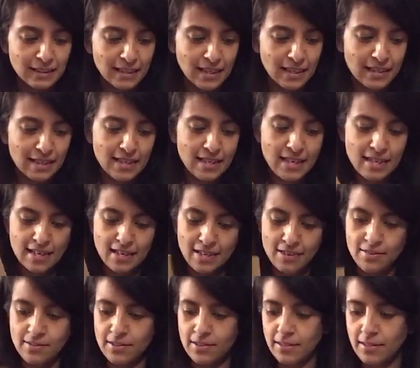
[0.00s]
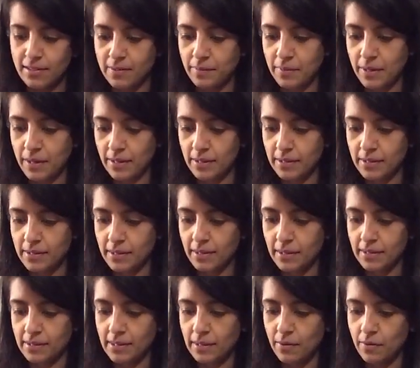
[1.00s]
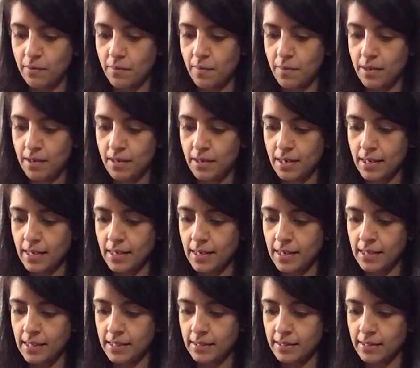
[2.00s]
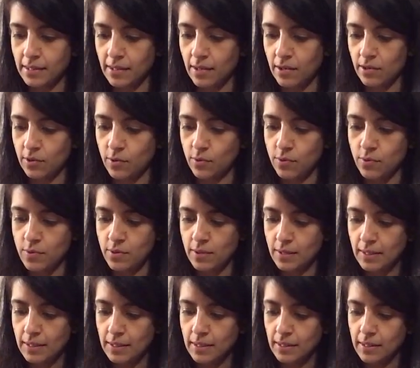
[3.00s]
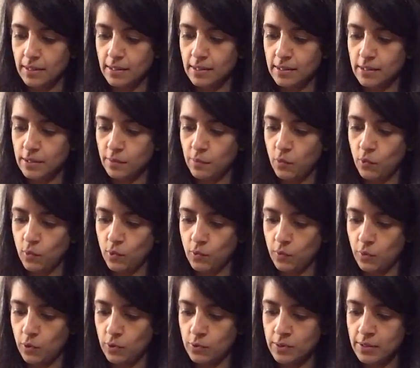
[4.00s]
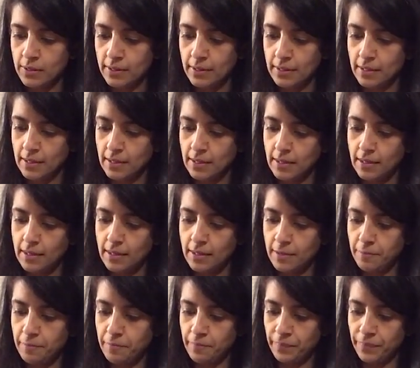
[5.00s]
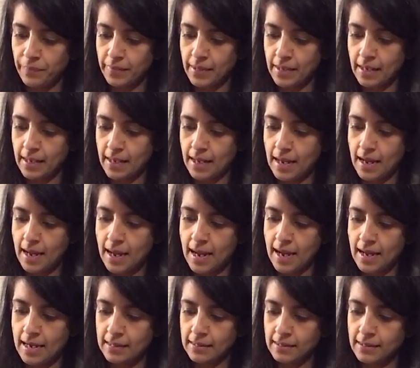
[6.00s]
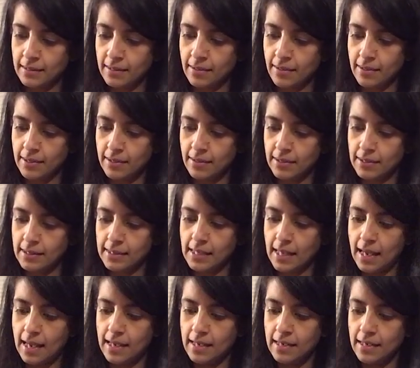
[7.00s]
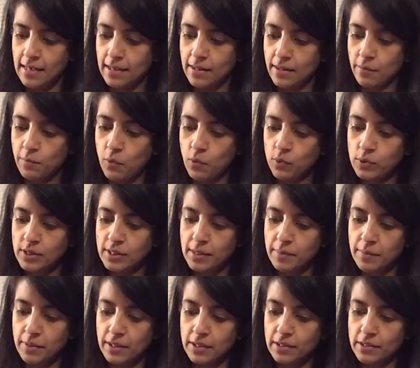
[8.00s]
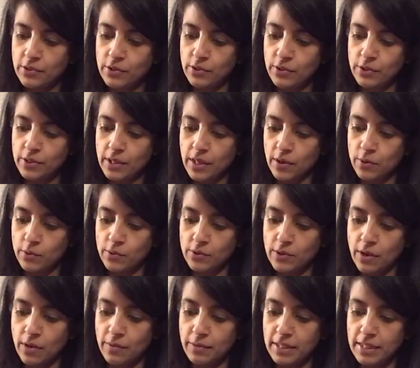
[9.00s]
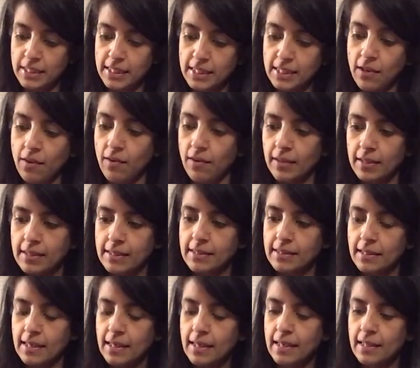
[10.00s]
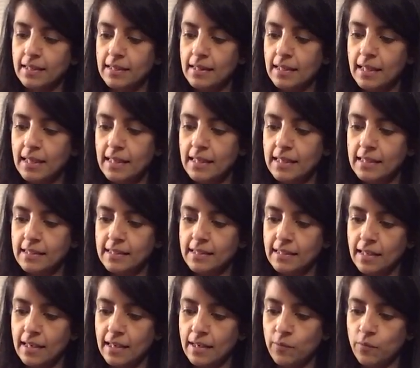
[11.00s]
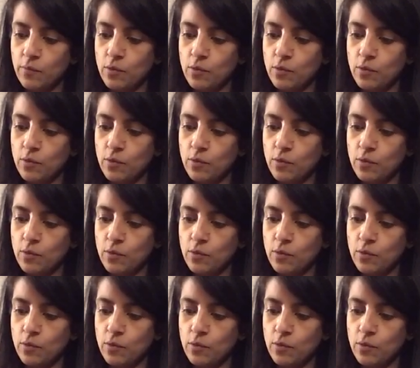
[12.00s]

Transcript: And now I'm going to cut out my inner circle, the smaller one, and like I say, the more similar the two circles are in size, the easier it